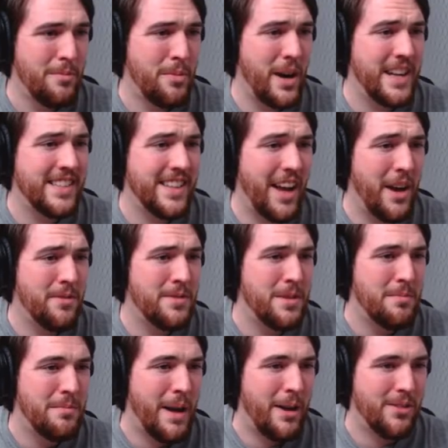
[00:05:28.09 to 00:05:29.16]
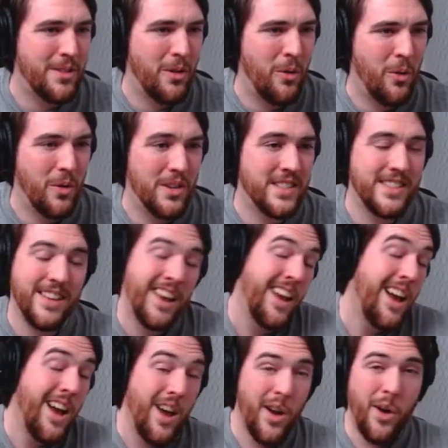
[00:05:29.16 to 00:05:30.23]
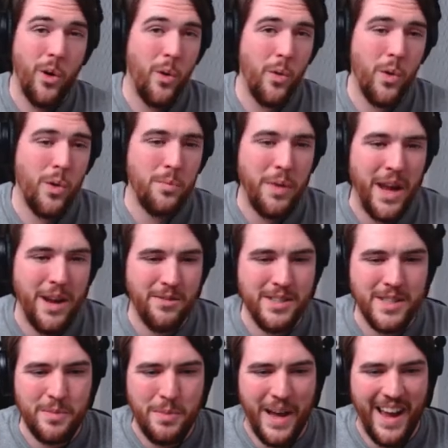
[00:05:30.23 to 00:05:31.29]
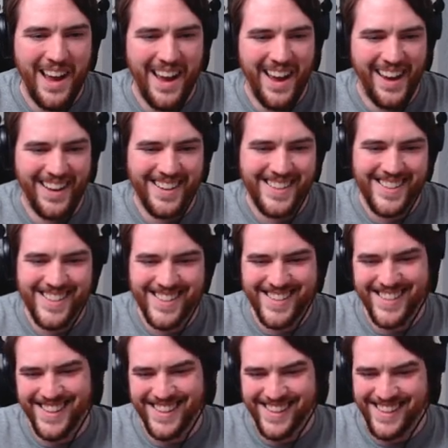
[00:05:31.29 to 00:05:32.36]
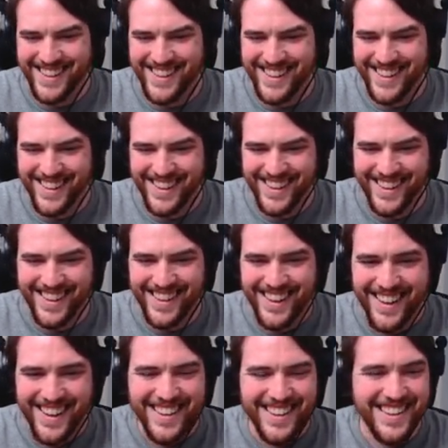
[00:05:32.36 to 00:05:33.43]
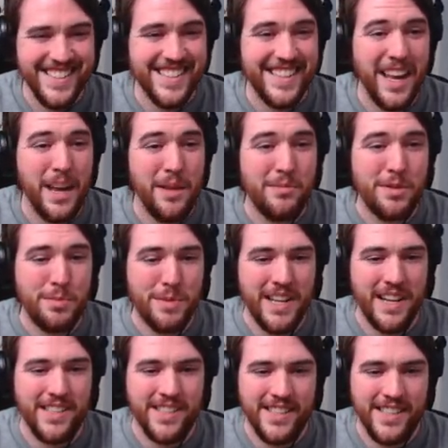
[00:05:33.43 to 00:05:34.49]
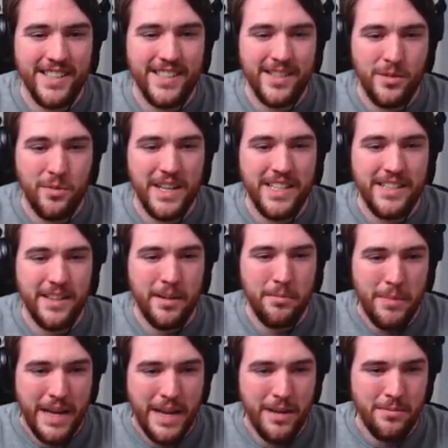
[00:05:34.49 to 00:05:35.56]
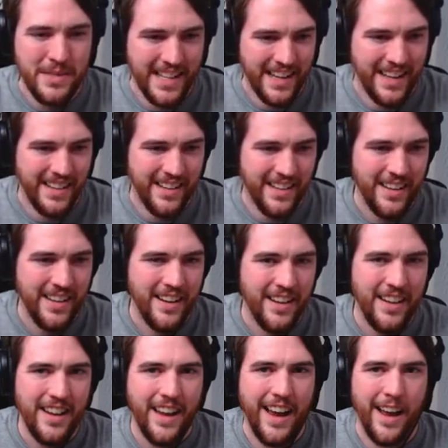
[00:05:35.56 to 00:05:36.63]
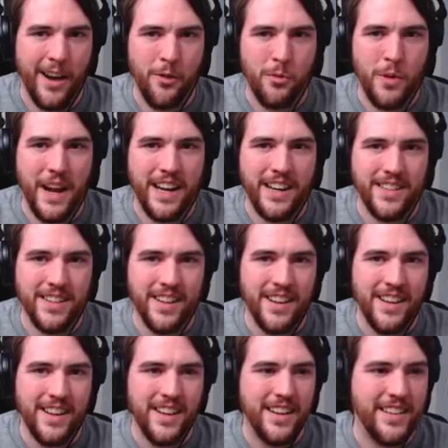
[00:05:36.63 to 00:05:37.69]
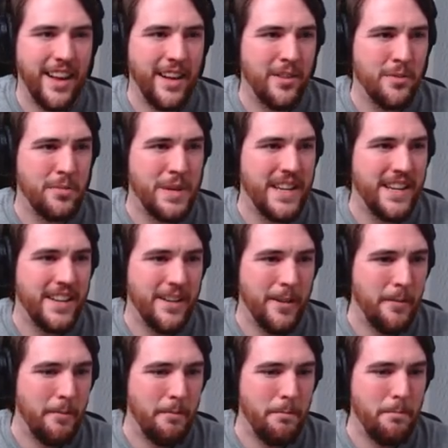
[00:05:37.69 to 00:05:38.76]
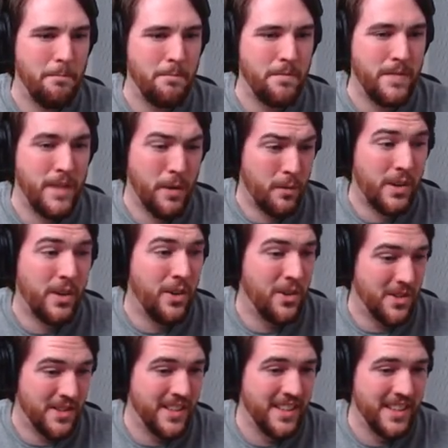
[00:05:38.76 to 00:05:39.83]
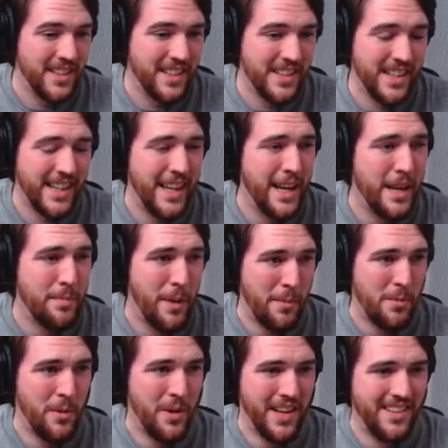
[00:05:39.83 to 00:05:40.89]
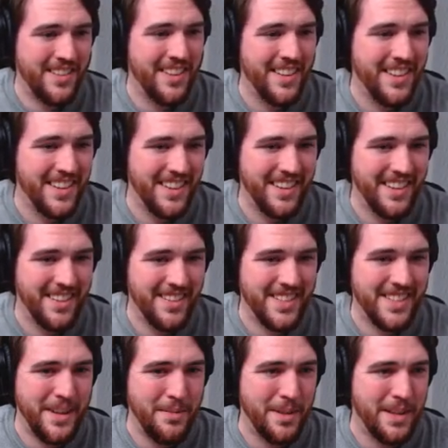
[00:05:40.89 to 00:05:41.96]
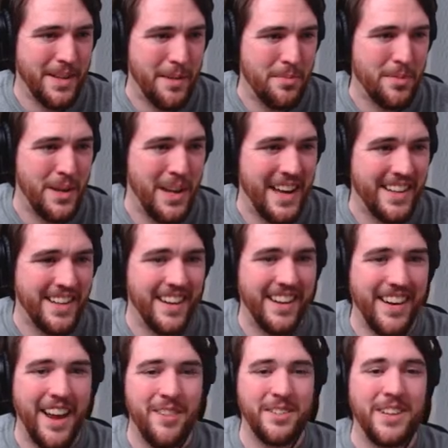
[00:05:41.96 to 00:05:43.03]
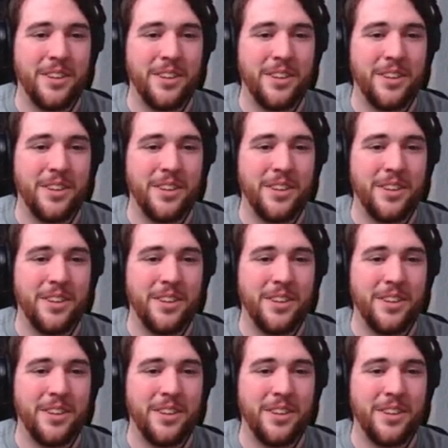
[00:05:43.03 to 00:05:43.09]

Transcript: Press F to mount the horse or pay respects. This game is potentially squeezing memes in at a rate that'll be difficult to keep up with. They're seemingly planted at every